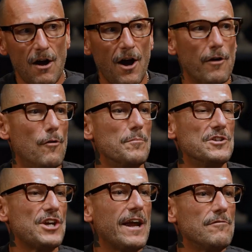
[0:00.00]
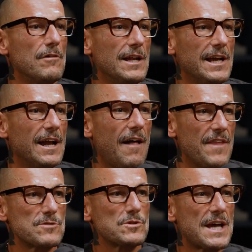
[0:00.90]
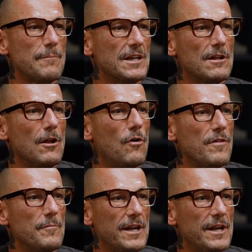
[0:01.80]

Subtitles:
higher up the chain really. And that's what's happening a lot at the